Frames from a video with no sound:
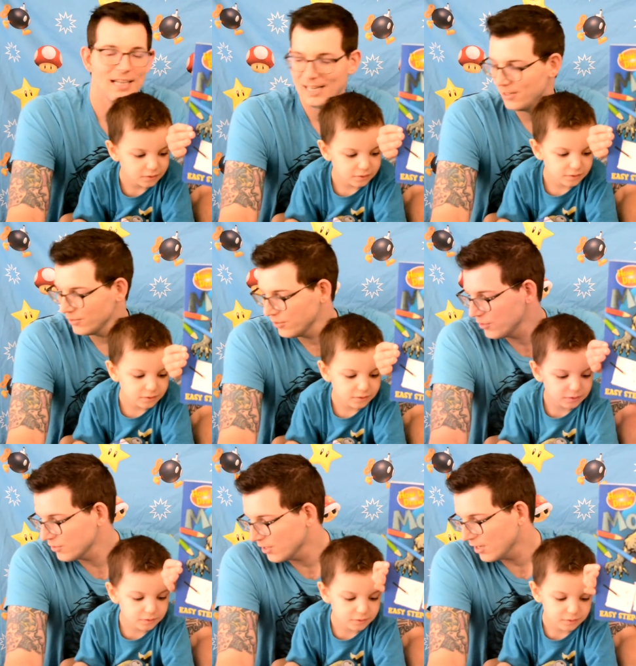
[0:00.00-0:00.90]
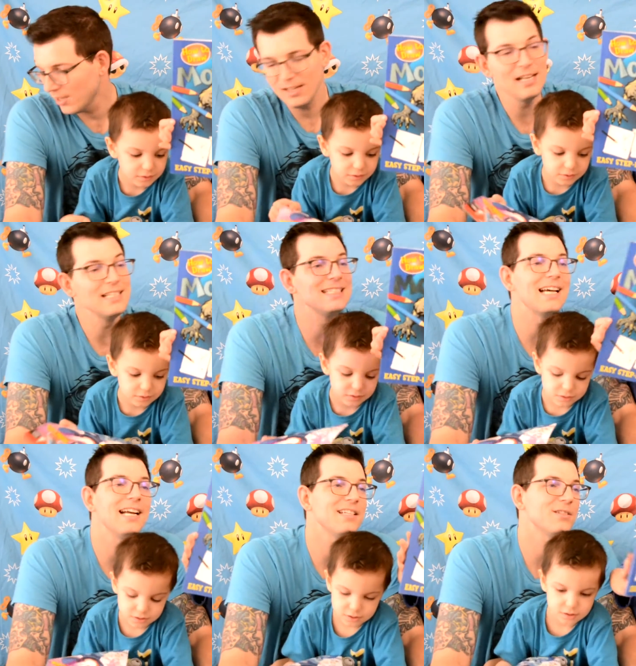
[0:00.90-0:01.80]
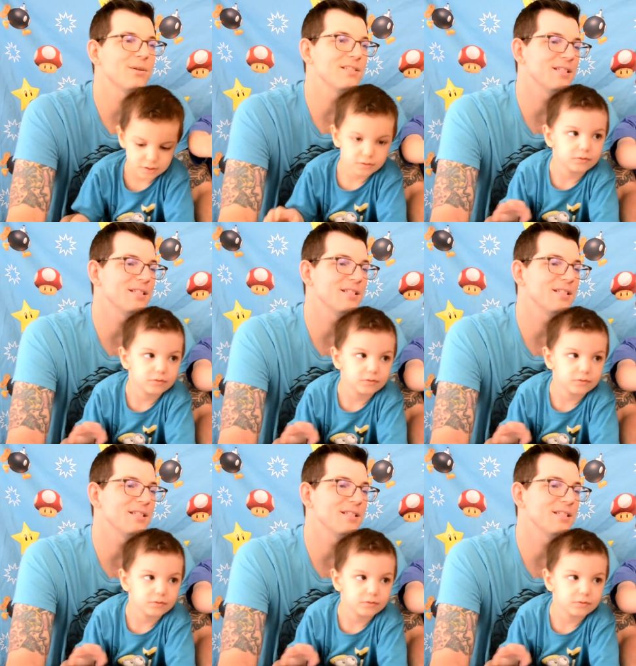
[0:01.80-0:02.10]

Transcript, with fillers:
Speaker 1: how to draw dinosaurs